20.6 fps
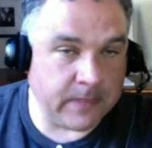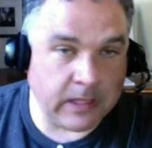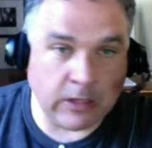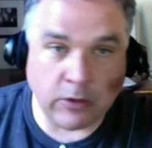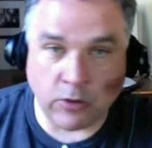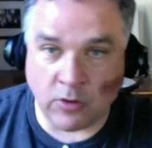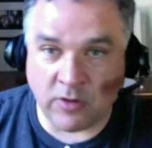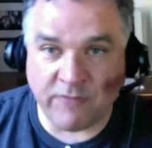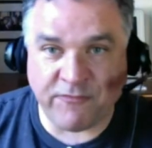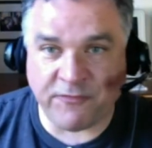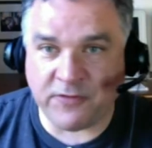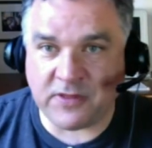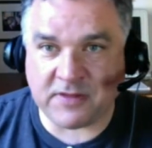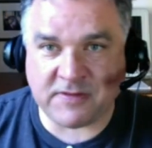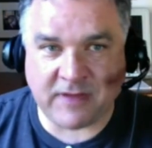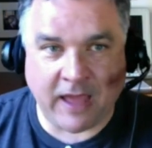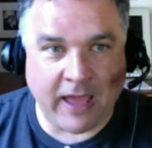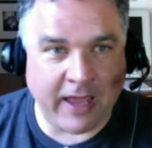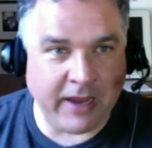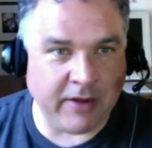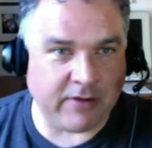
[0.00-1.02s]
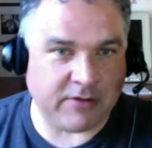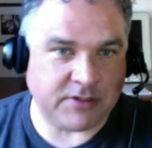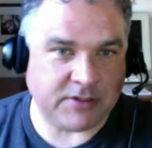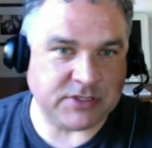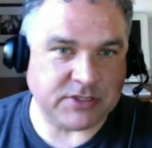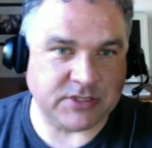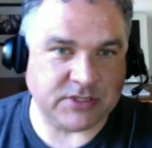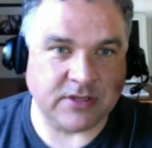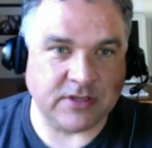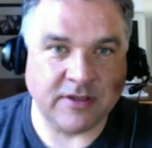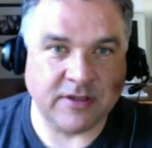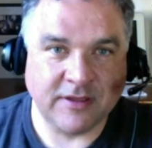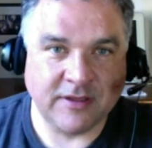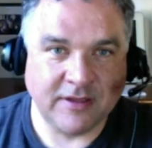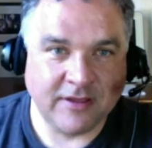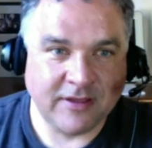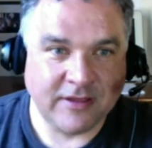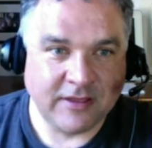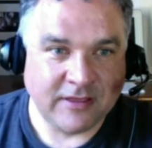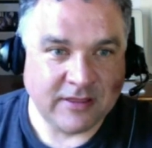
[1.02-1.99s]
good for the Tigers.
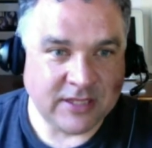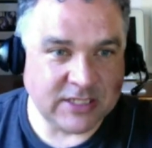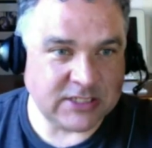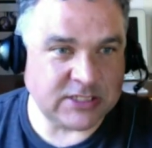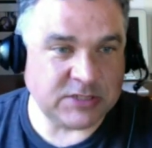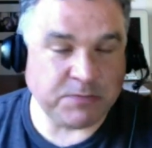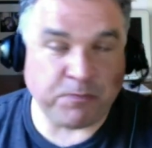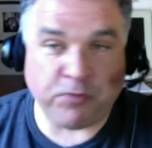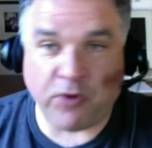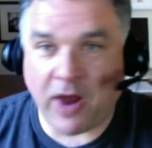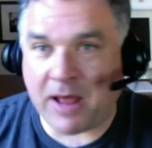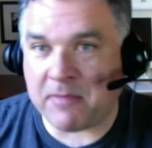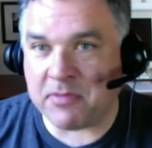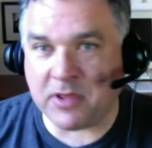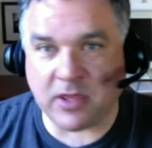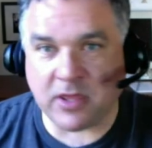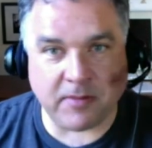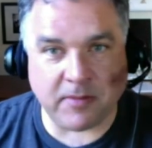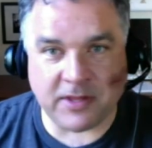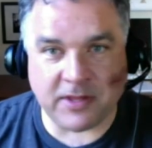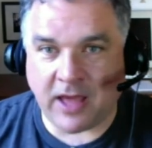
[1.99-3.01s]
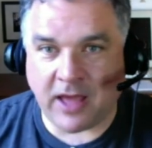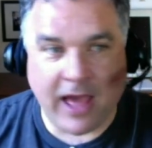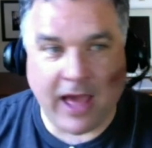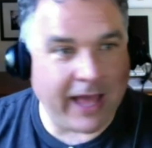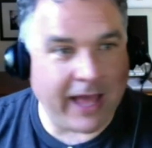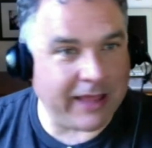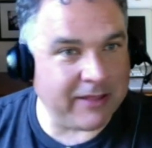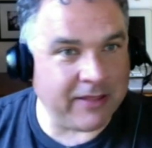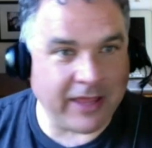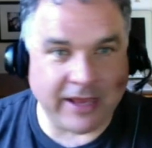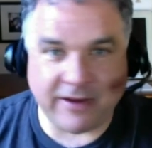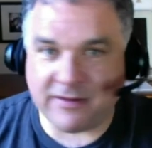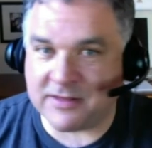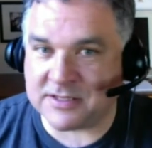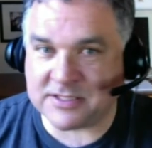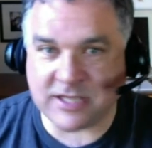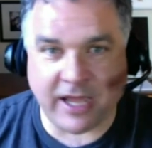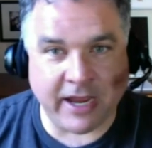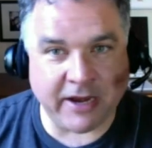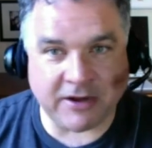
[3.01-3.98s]
This is probably going to be the highlight of the
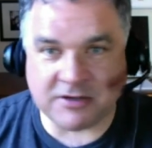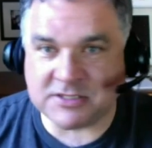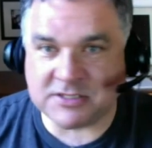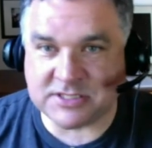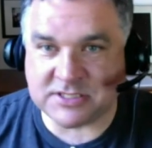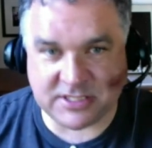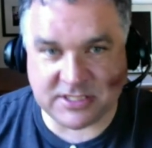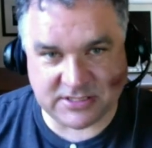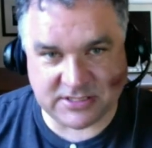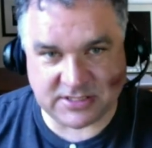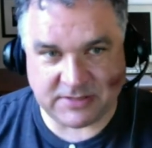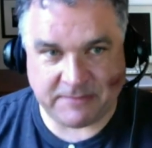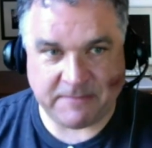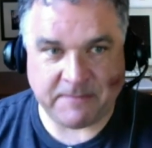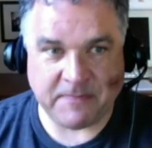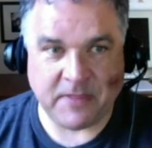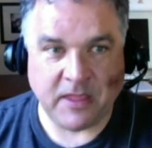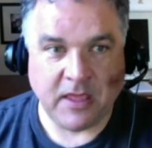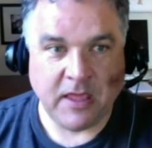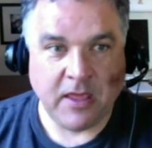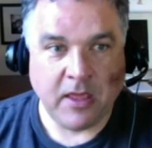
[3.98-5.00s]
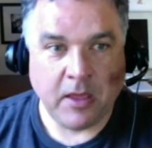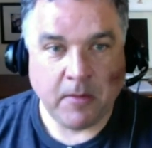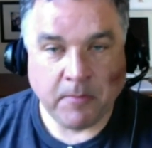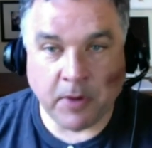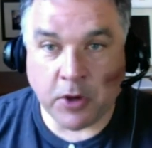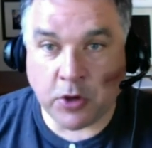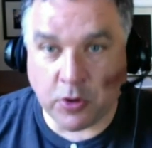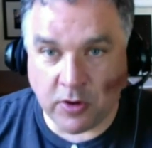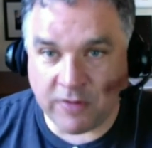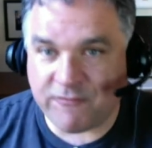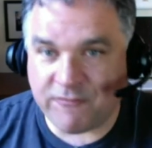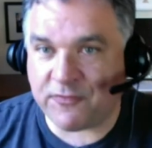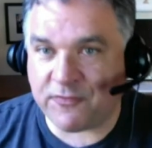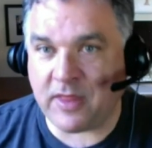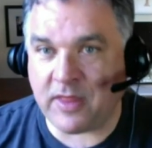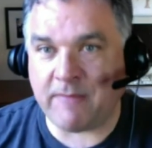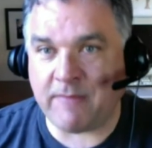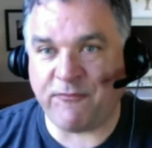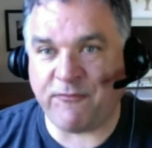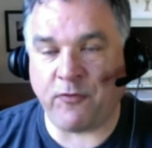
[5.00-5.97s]
Tigers season. But good for
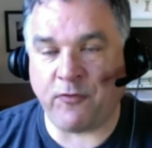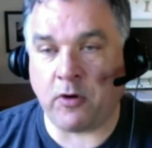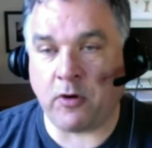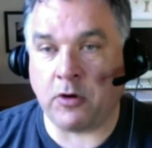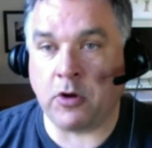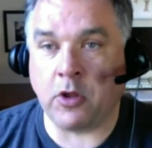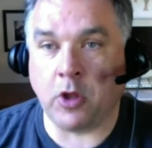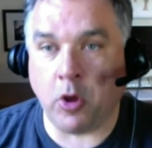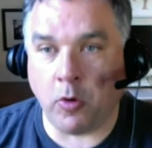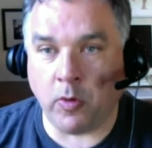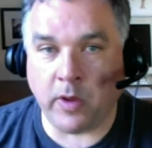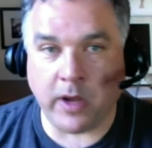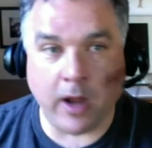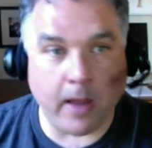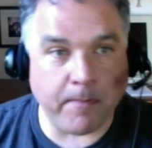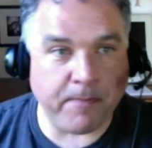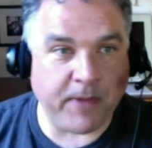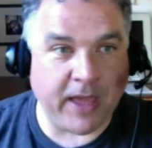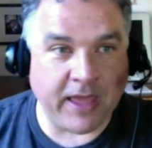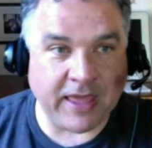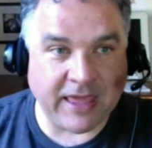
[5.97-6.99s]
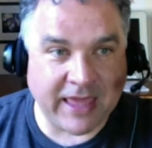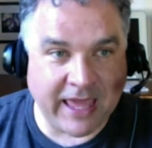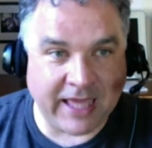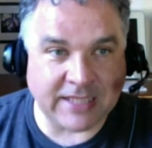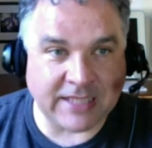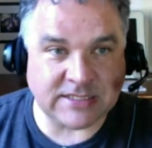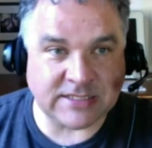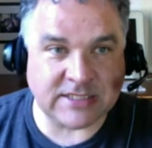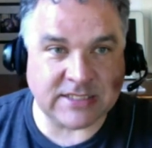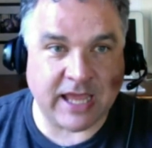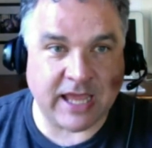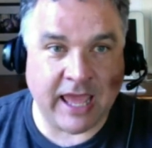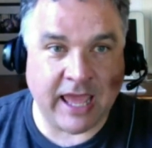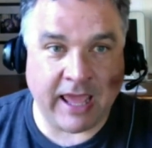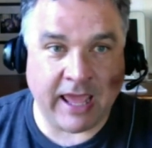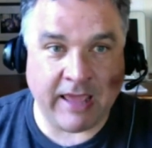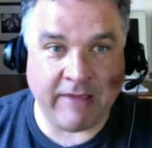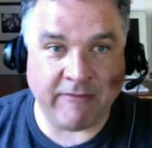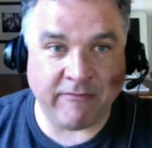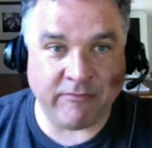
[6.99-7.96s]
them for going up against
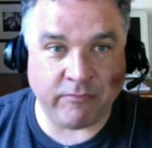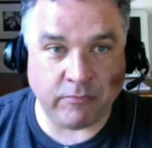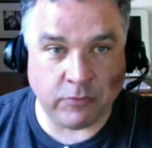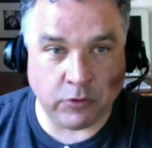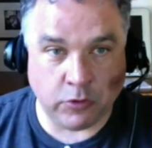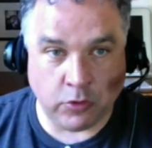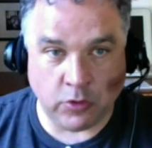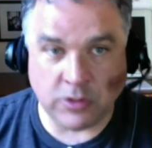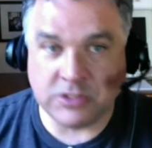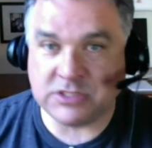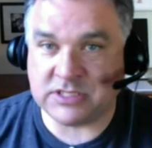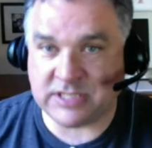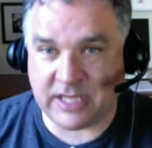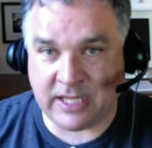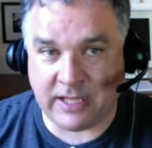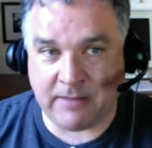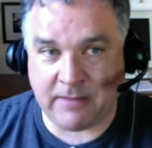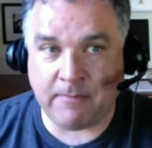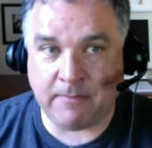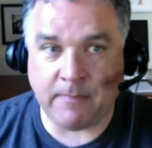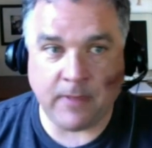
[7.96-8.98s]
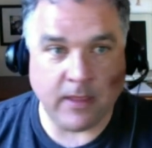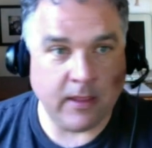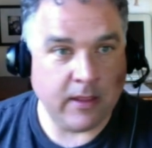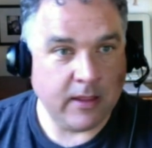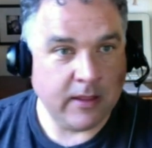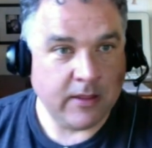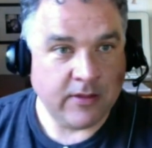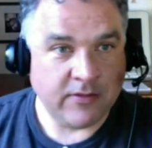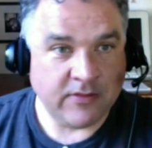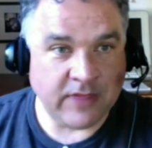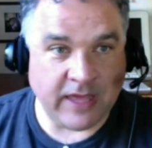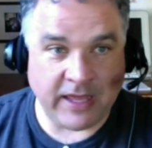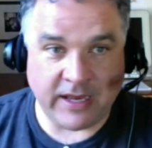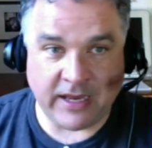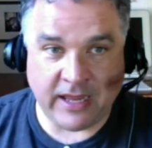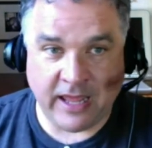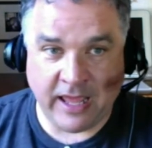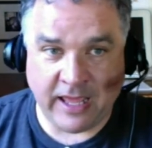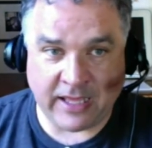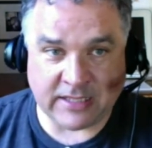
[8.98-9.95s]
a good team
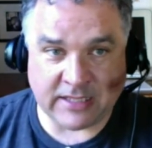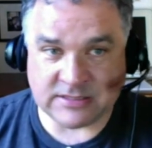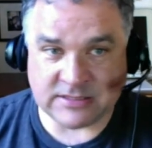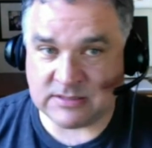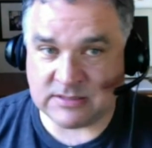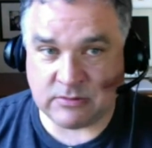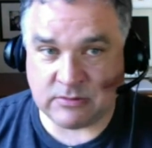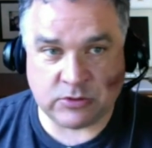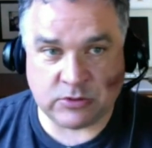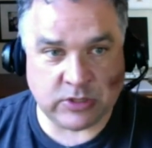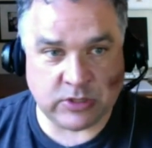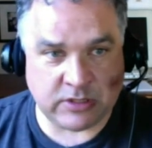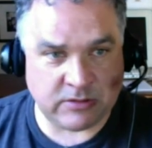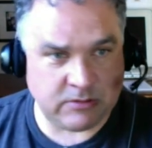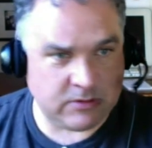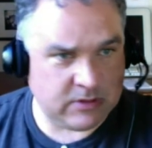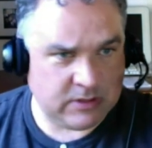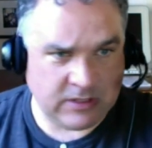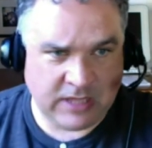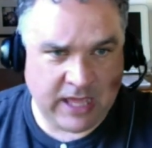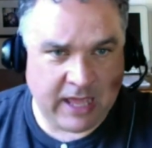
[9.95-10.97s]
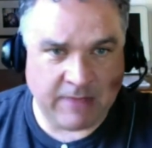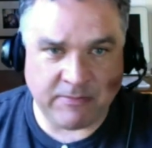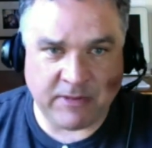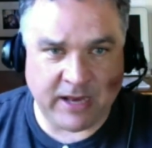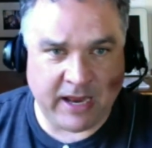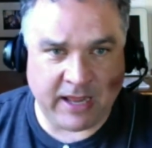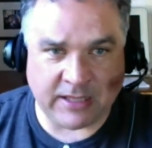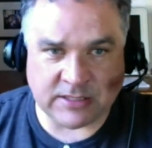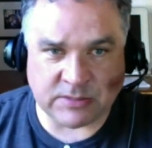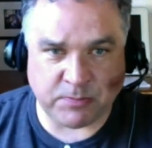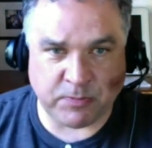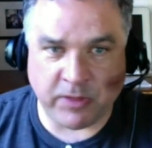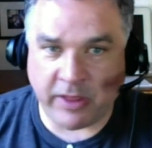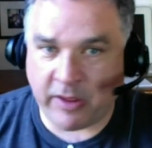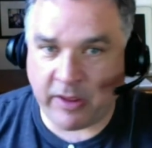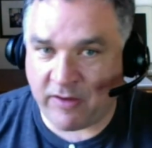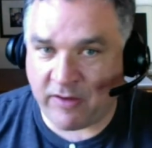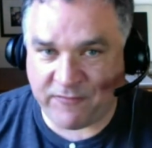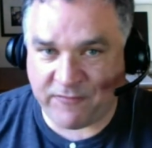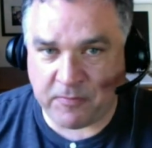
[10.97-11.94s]
that has the game that has
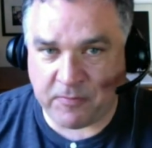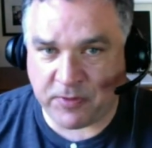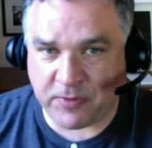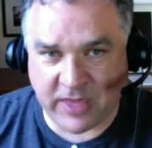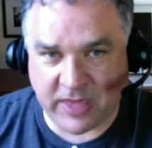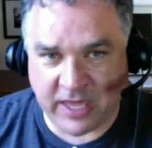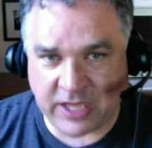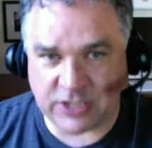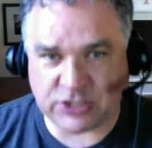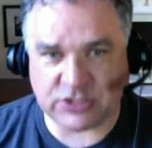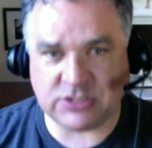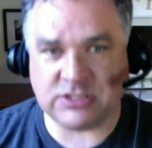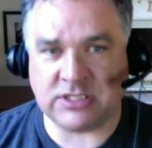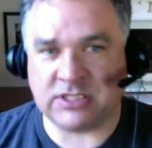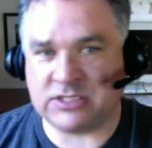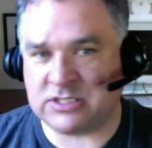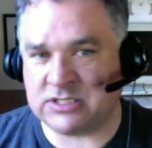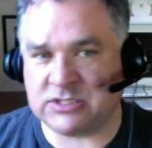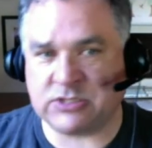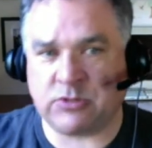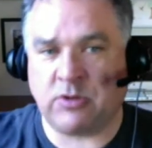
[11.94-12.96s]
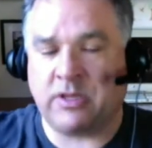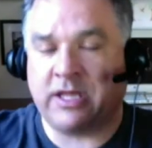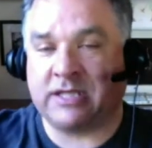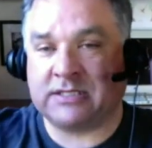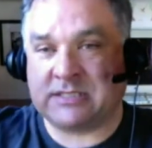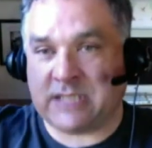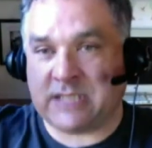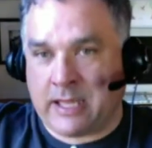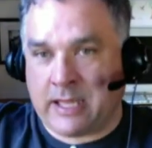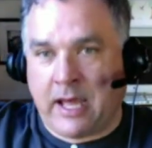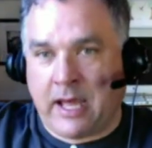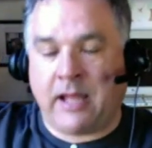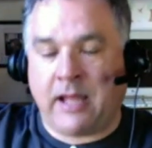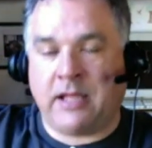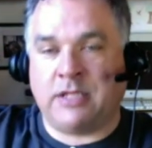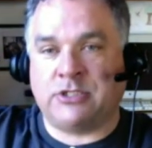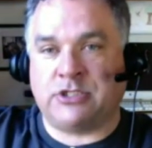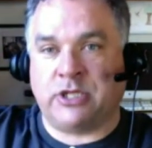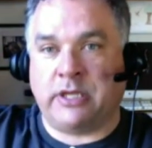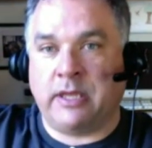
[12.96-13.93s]
playoff implications, and just sort of that
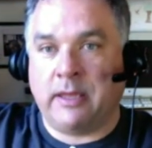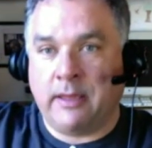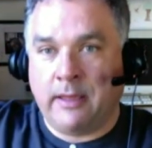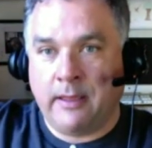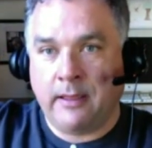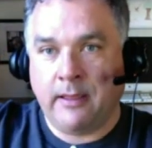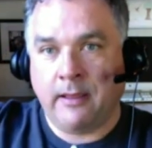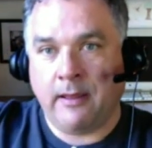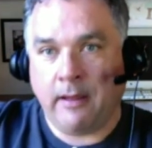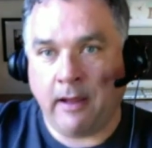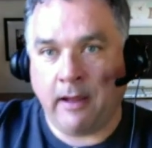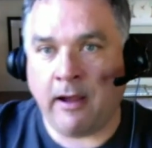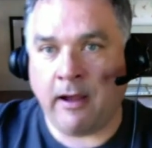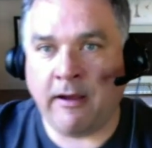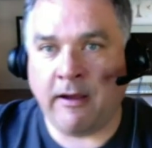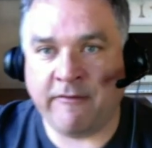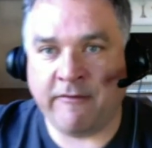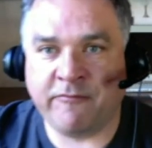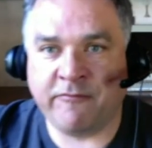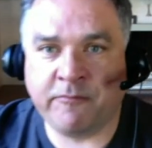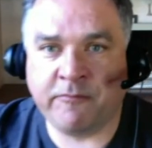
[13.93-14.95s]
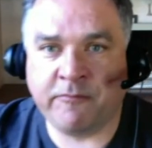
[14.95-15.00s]
psychology of